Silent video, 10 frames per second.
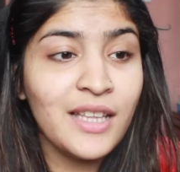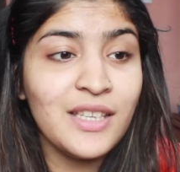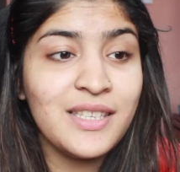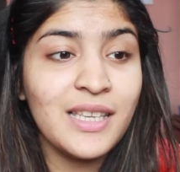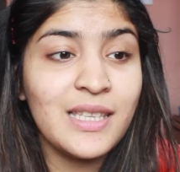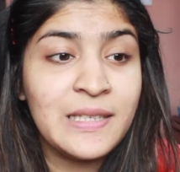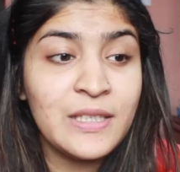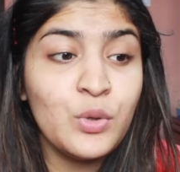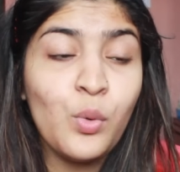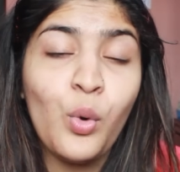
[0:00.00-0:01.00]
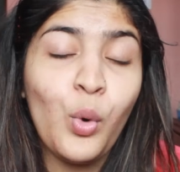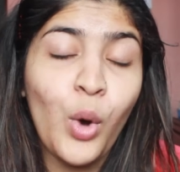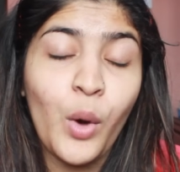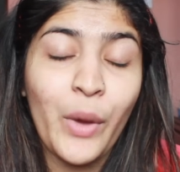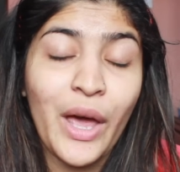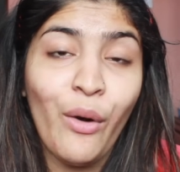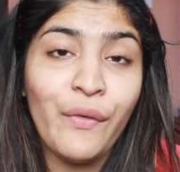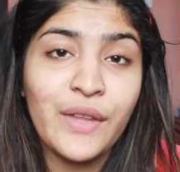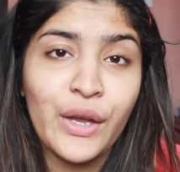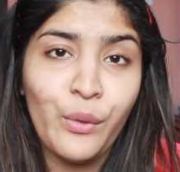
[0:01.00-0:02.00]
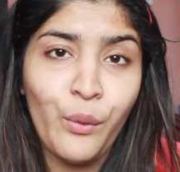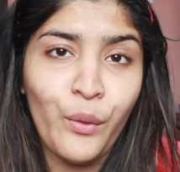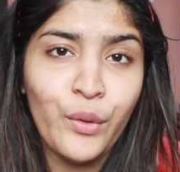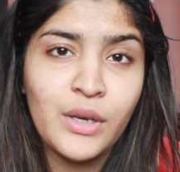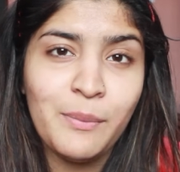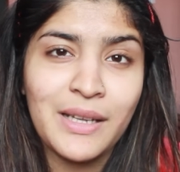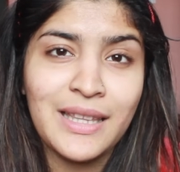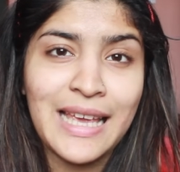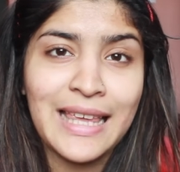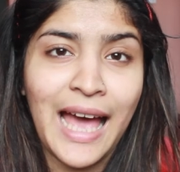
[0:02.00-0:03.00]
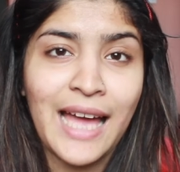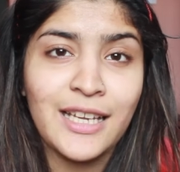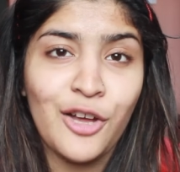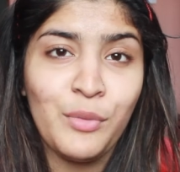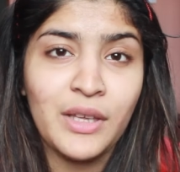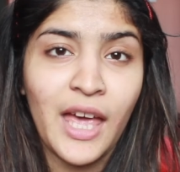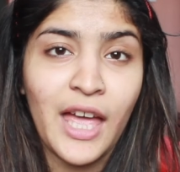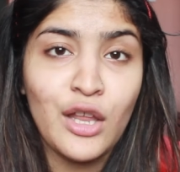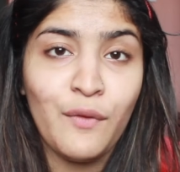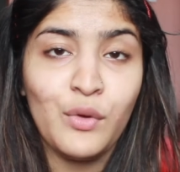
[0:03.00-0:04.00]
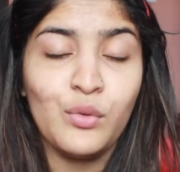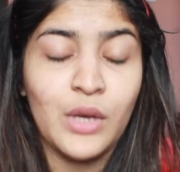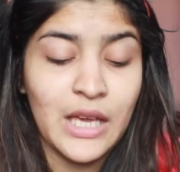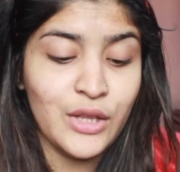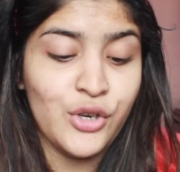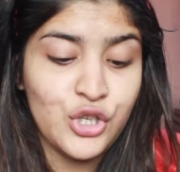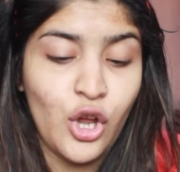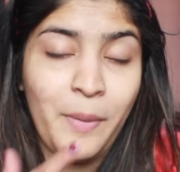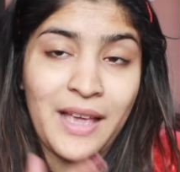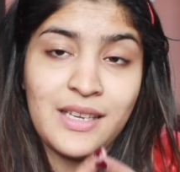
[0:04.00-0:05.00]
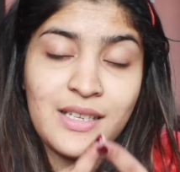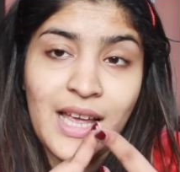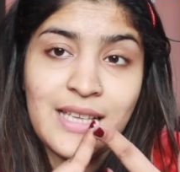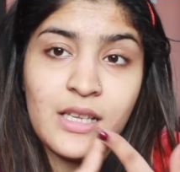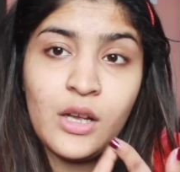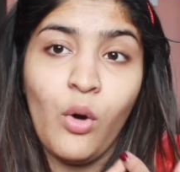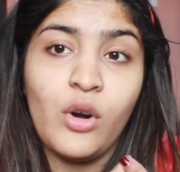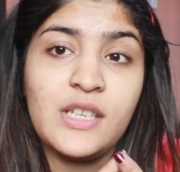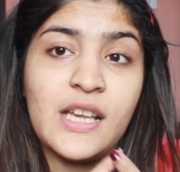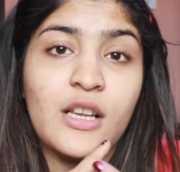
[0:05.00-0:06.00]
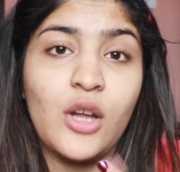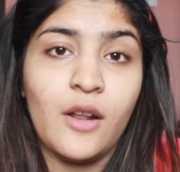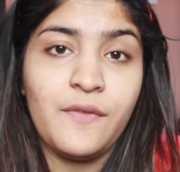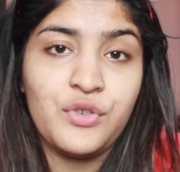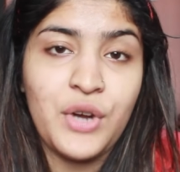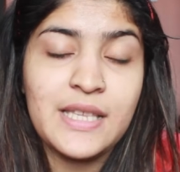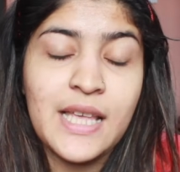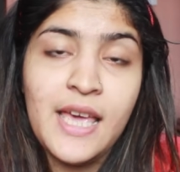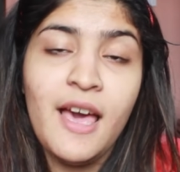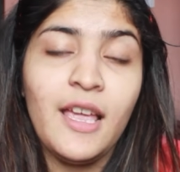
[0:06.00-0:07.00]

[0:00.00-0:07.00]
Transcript: The cysts do go away on their own, but they can come again if you either stop exercising or take a lot of stress.